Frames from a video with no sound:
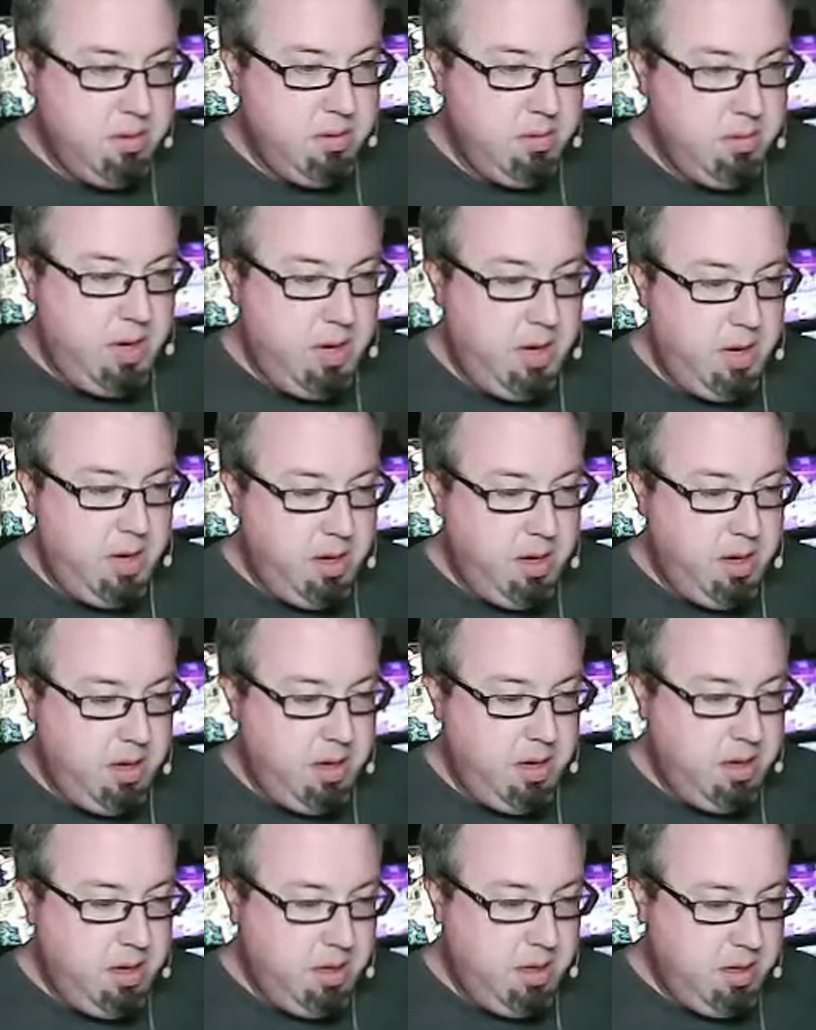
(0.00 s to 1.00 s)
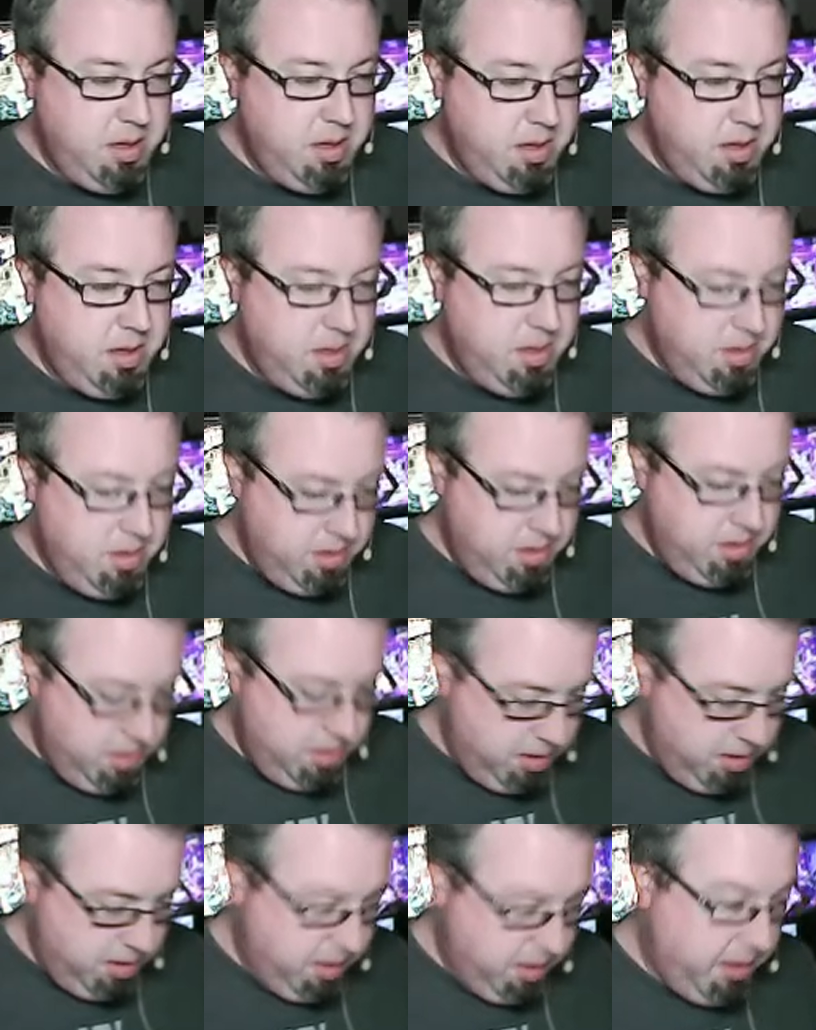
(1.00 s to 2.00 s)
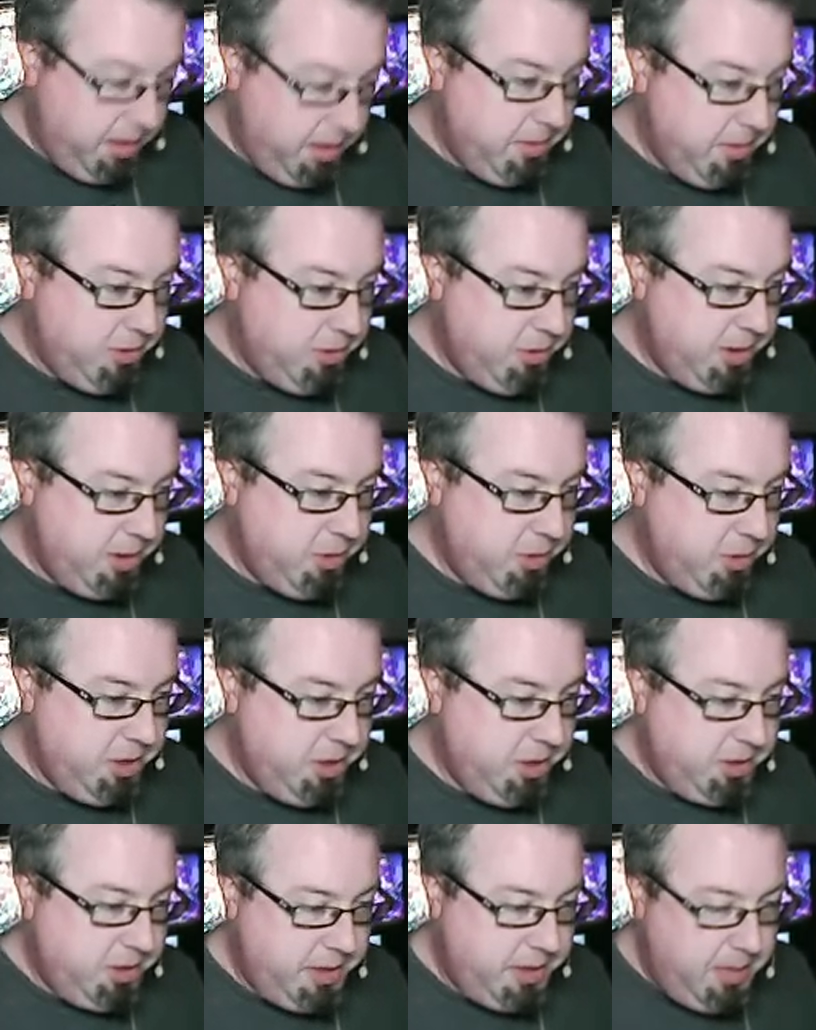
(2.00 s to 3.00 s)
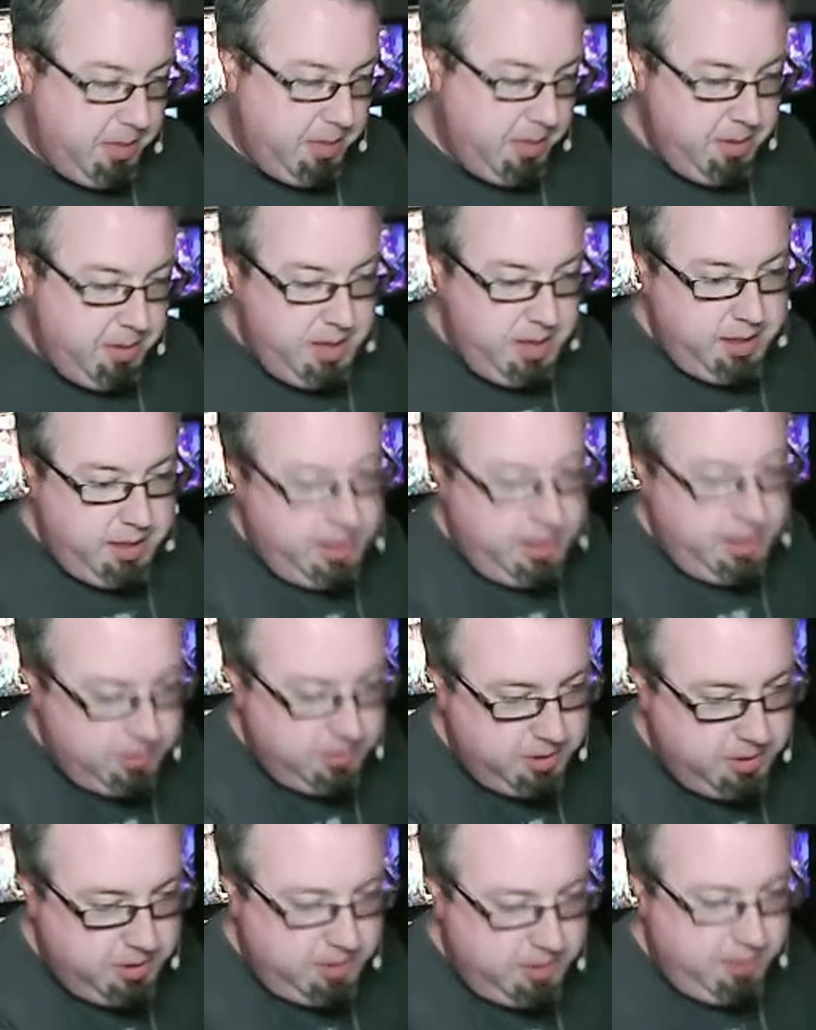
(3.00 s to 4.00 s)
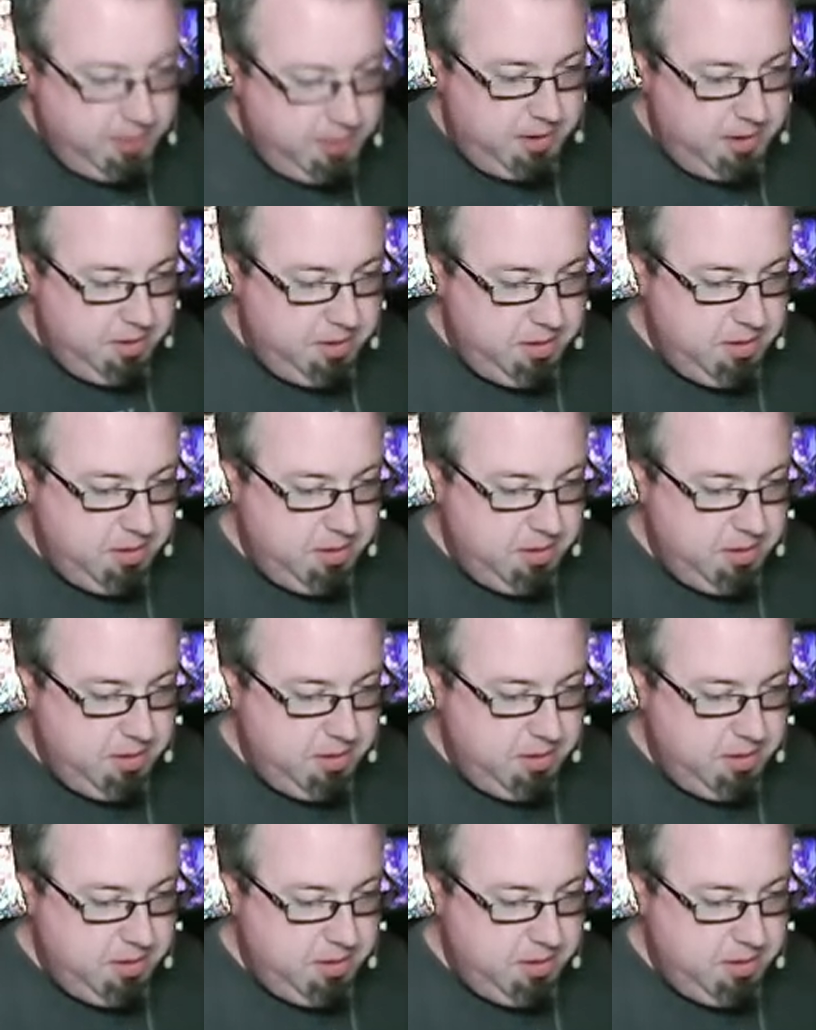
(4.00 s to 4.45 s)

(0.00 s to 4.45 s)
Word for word: Why not? I thought we trigger switches all the time when we hit things. What are you talking about?